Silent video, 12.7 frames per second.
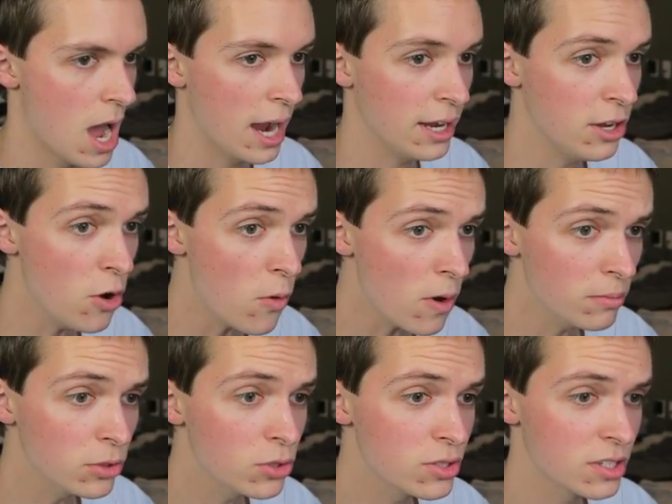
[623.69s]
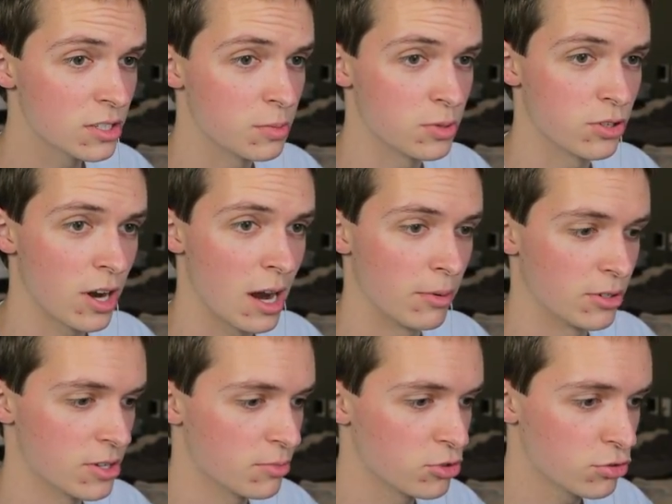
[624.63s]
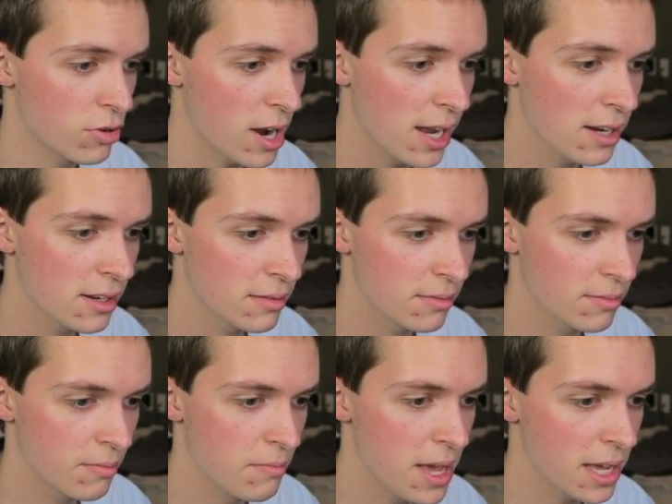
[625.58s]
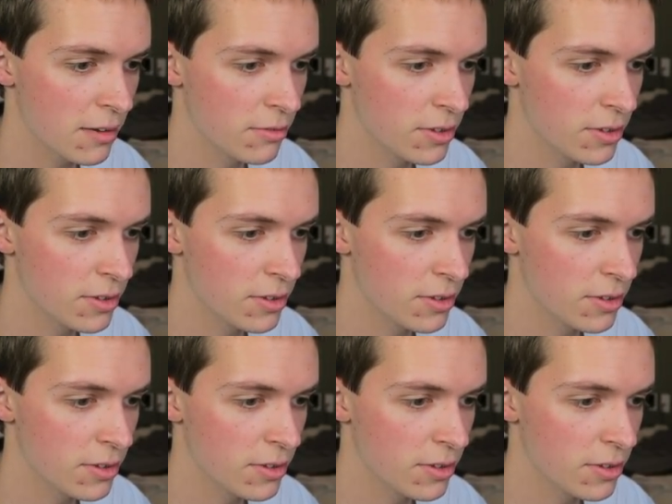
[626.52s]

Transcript: I know I'm losing subscribers. I'm trying to make a